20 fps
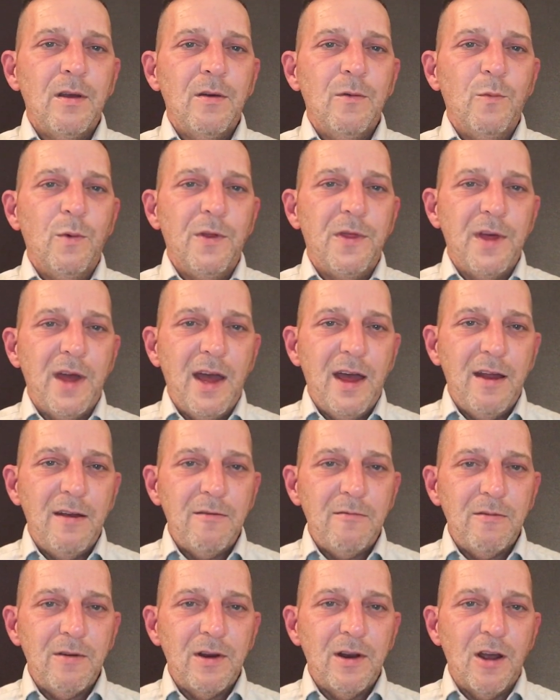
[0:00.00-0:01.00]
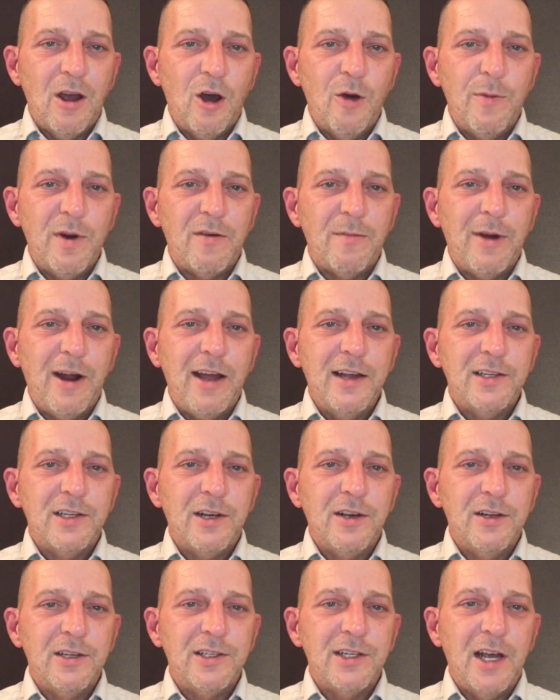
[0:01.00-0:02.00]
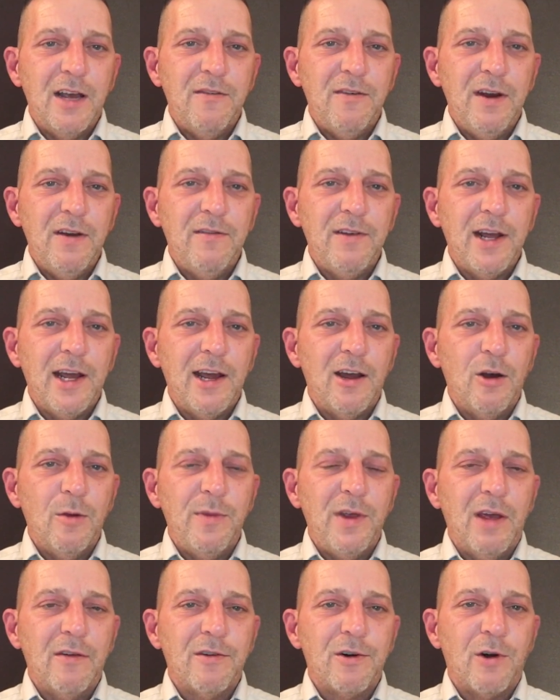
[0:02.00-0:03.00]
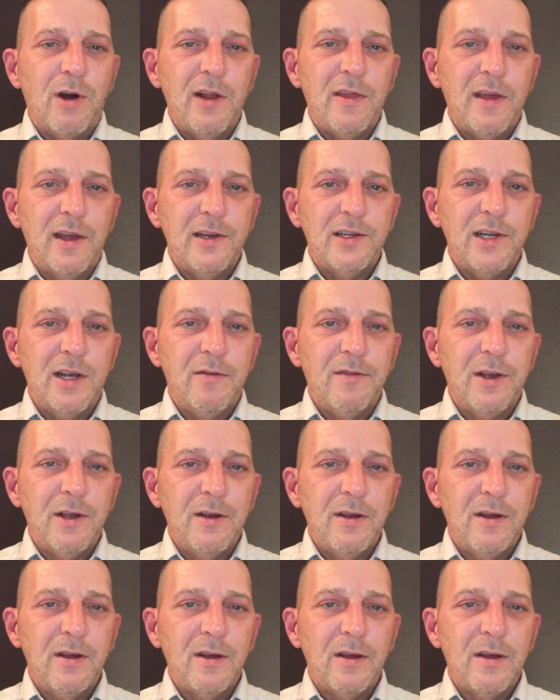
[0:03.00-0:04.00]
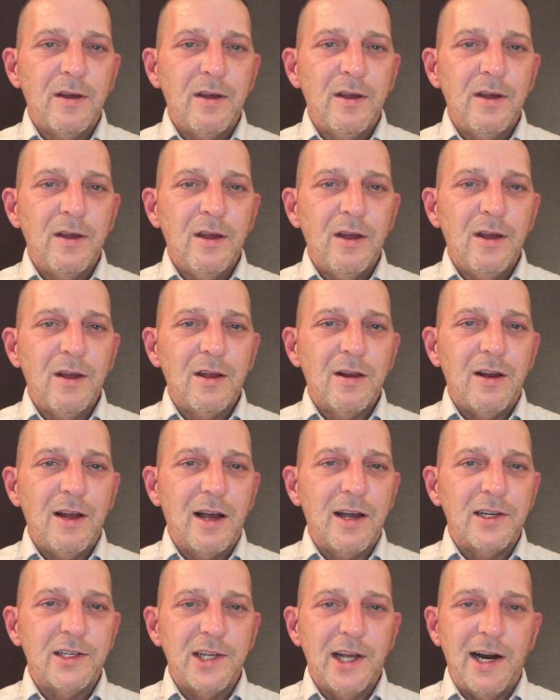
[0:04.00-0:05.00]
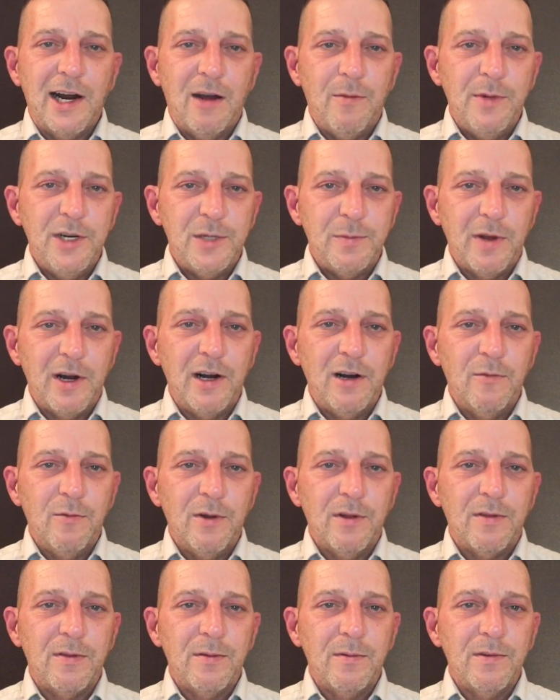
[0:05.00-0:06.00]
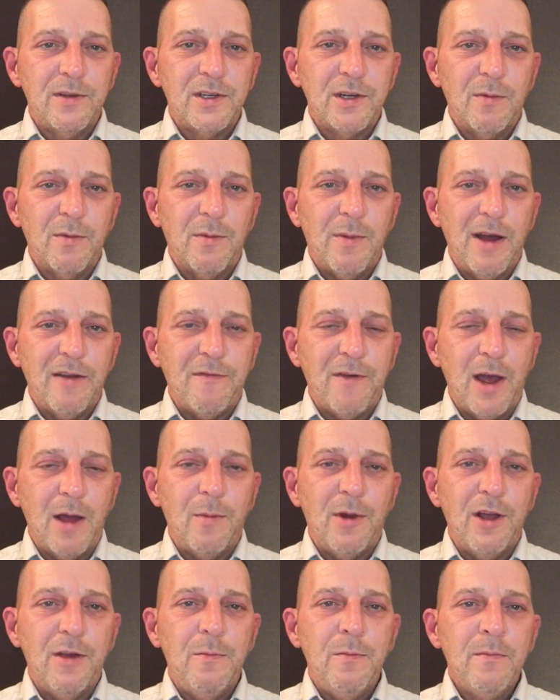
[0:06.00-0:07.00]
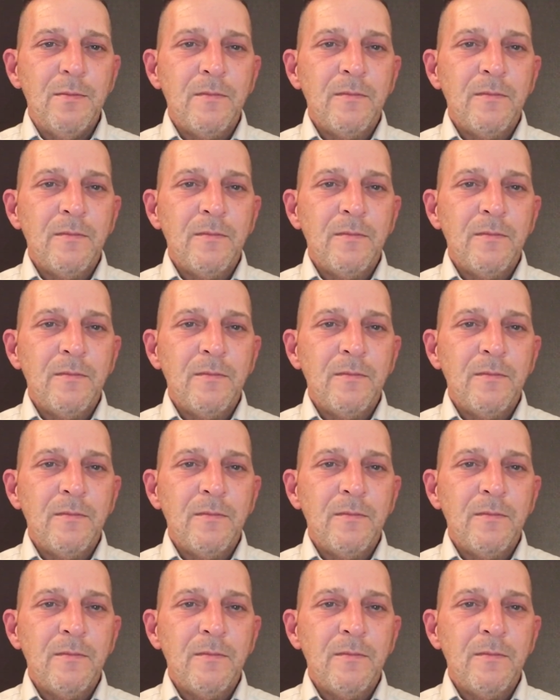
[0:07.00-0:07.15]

With that, I hope everybody has a good, safe evening. I hope you have a great Thanksgiving. Like I said, I'll be spending it with some of my family.